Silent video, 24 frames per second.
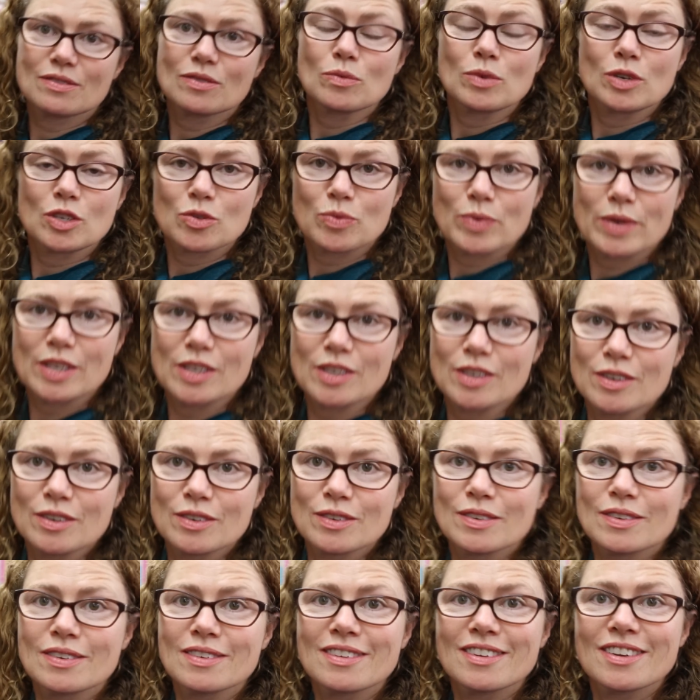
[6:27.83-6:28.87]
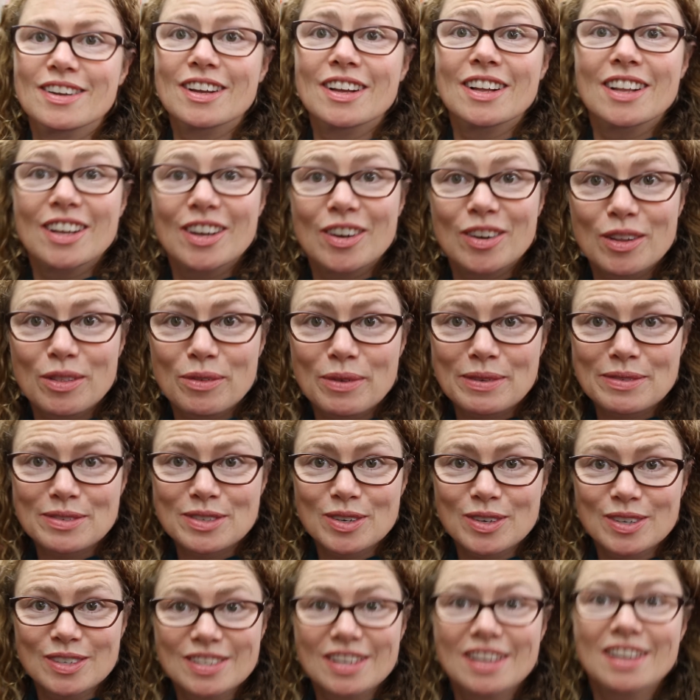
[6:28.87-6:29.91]
which we do, go to thrift
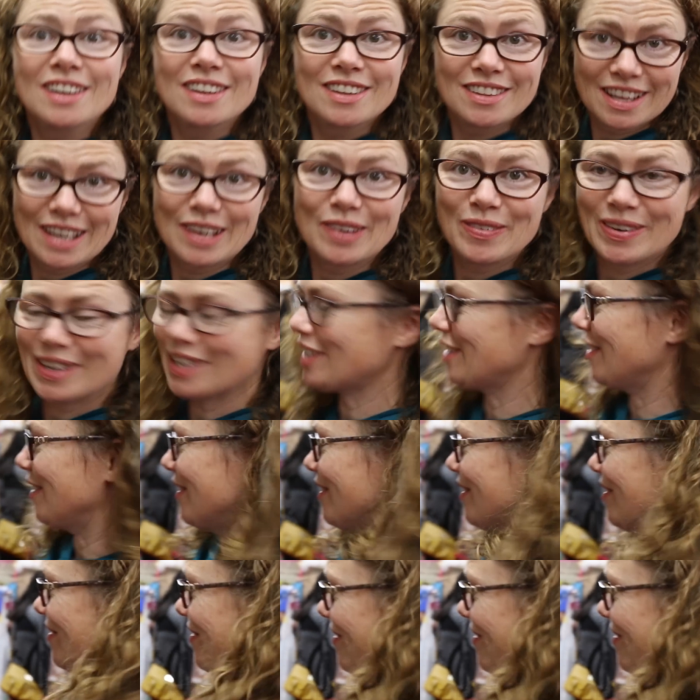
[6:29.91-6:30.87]
stores like we do.